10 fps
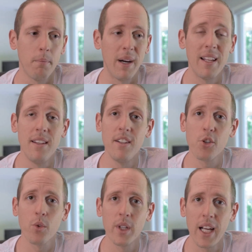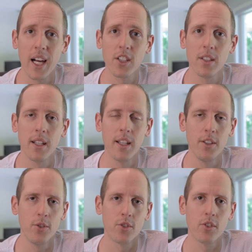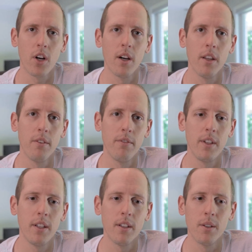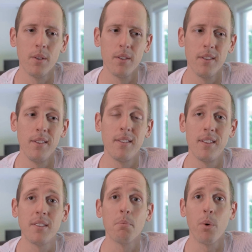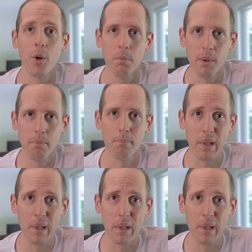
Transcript: my initial reaction that you saw in the video is disappointment.